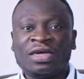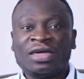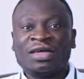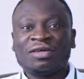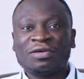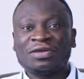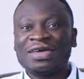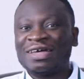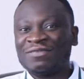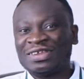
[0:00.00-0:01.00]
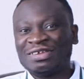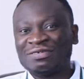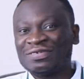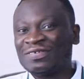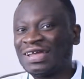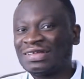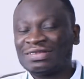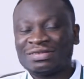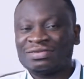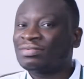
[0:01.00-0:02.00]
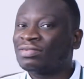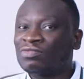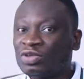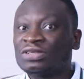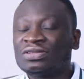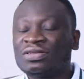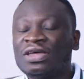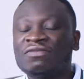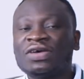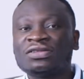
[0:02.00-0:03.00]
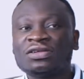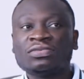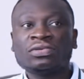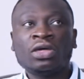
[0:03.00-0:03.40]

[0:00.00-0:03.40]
going to have a new grant, which is not advisable,